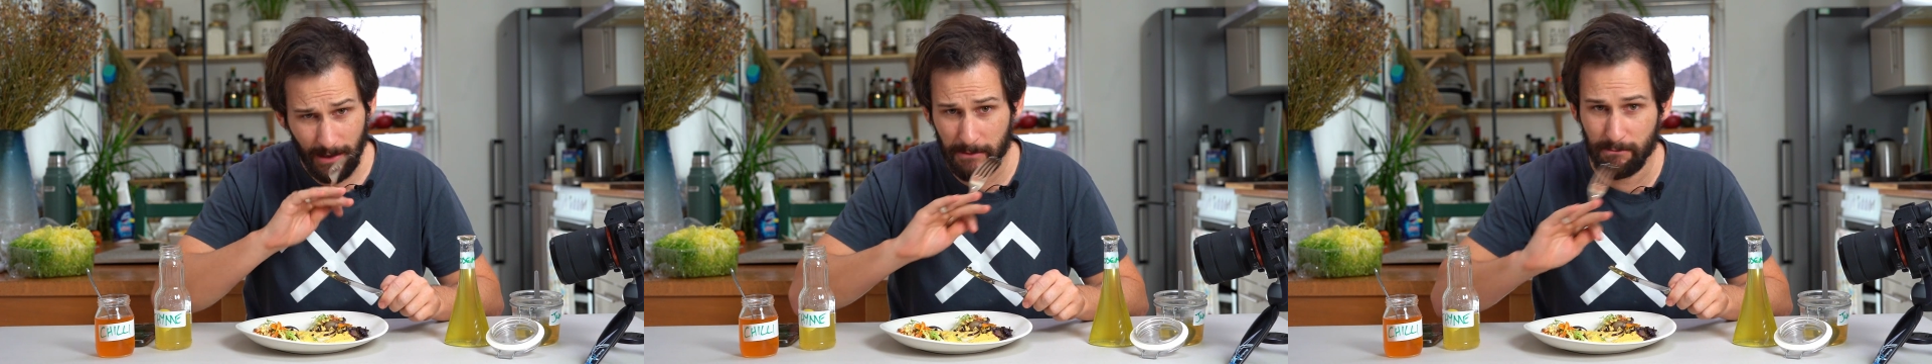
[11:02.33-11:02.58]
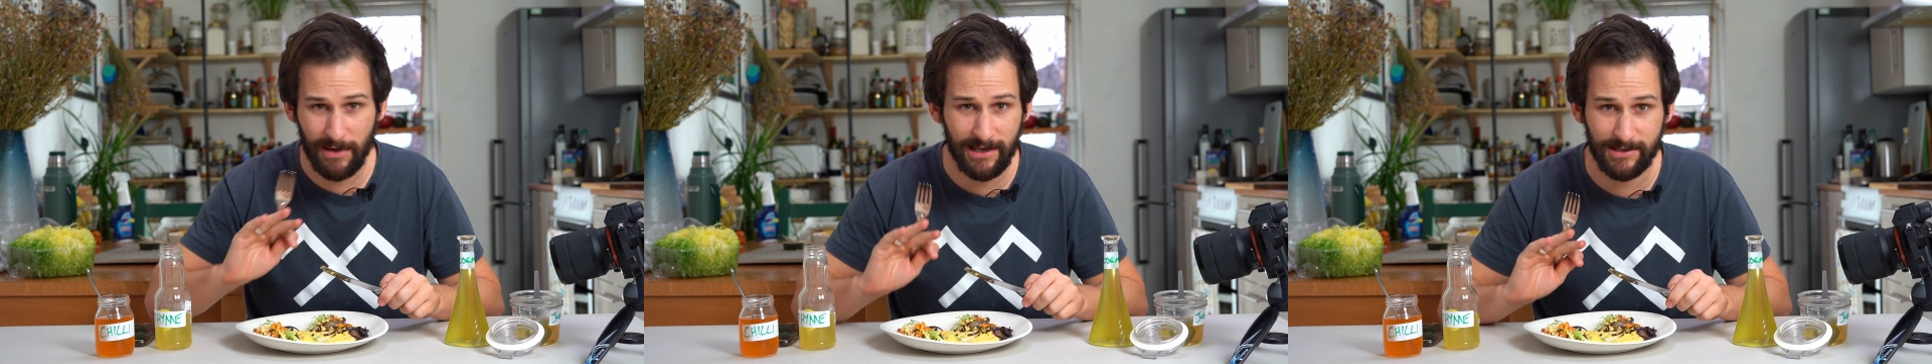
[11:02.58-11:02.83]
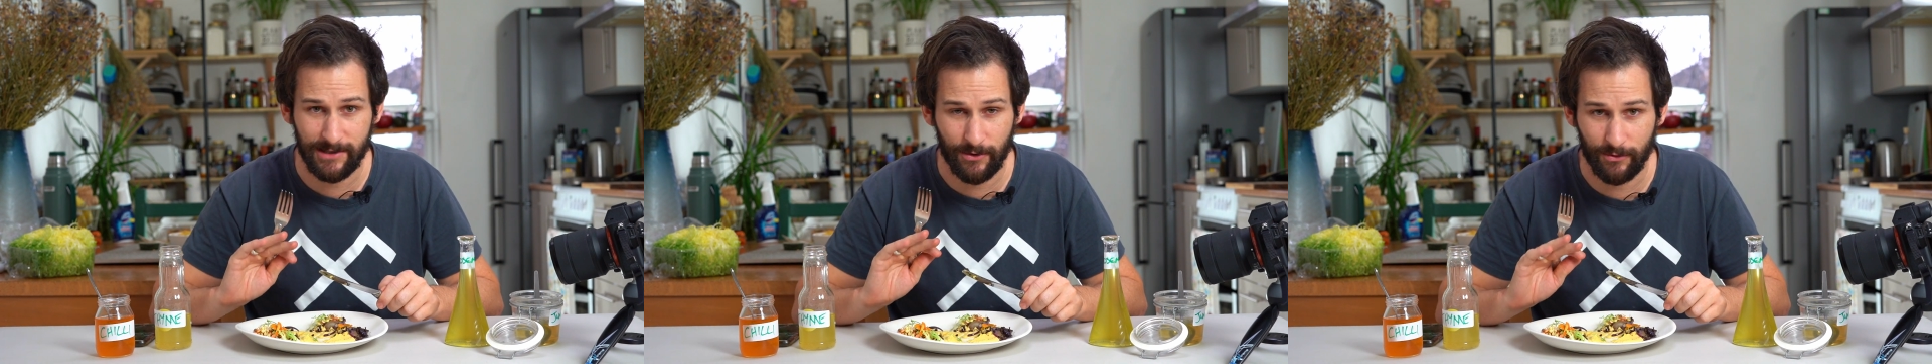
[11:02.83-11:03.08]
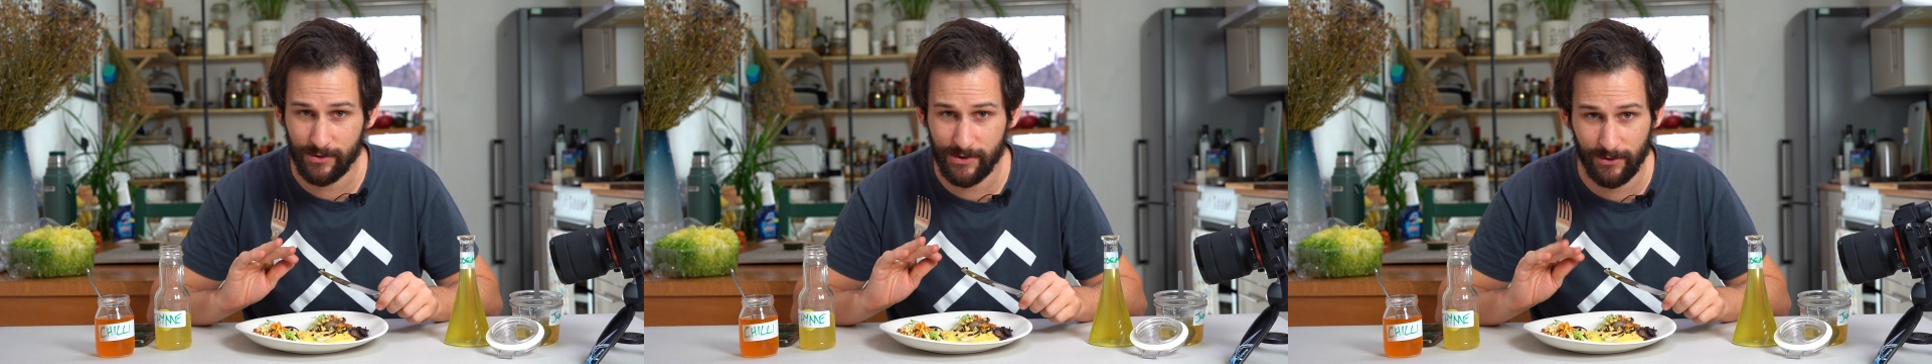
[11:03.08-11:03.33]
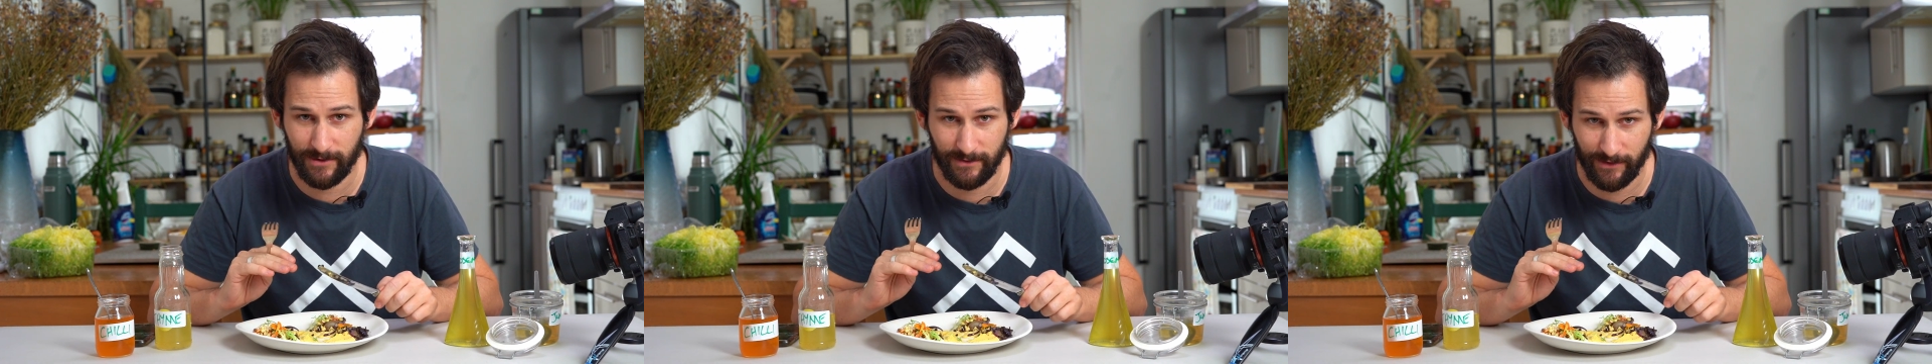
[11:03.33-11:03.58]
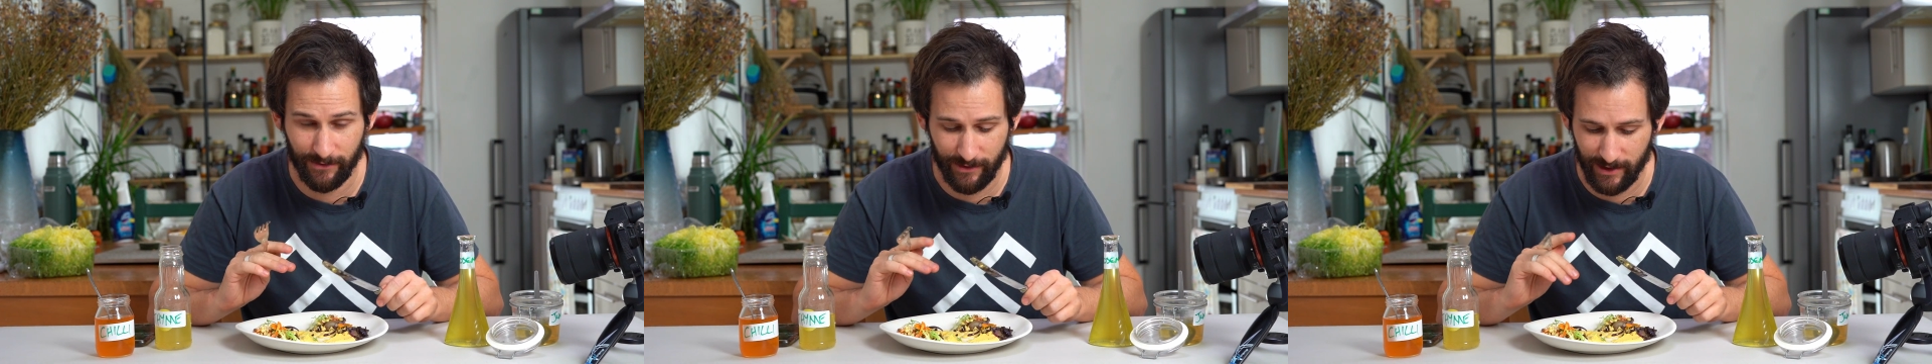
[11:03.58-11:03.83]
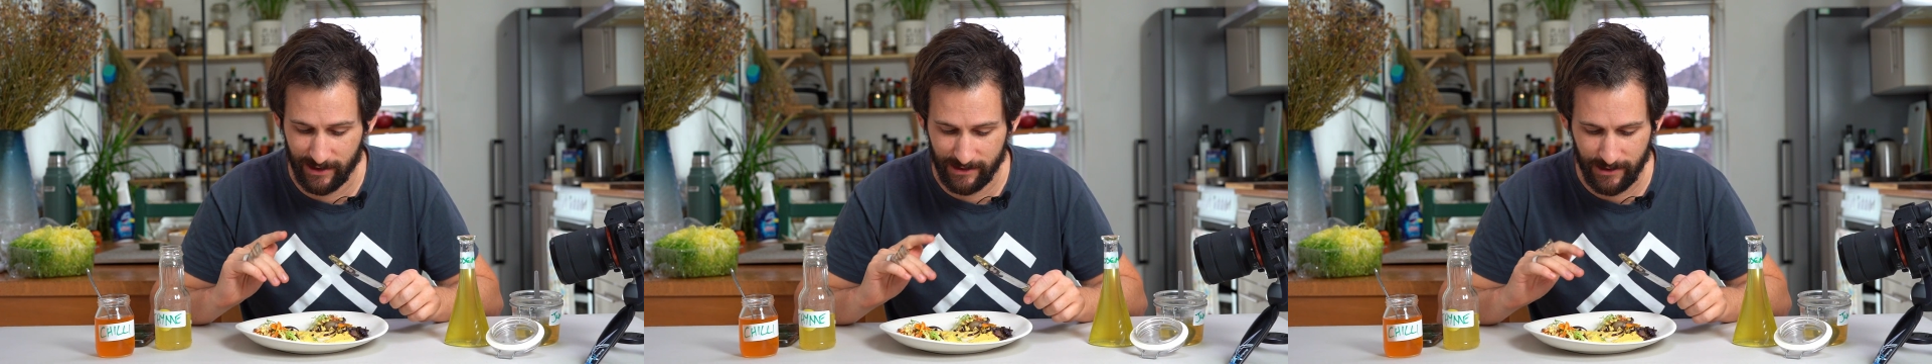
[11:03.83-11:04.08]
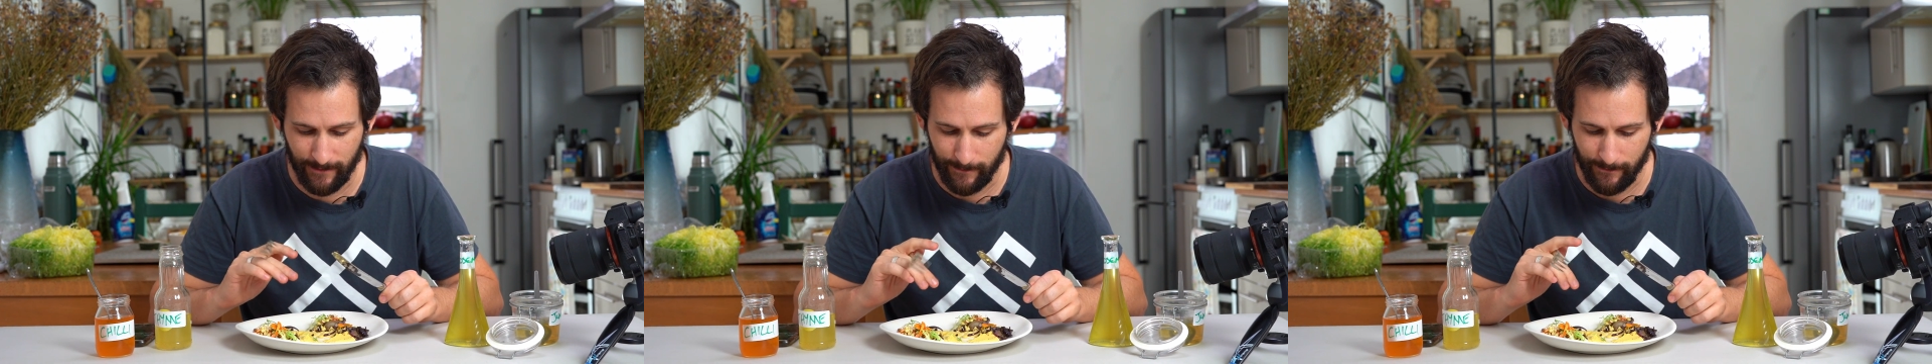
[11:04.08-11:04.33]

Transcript: meats and all sorts of different things,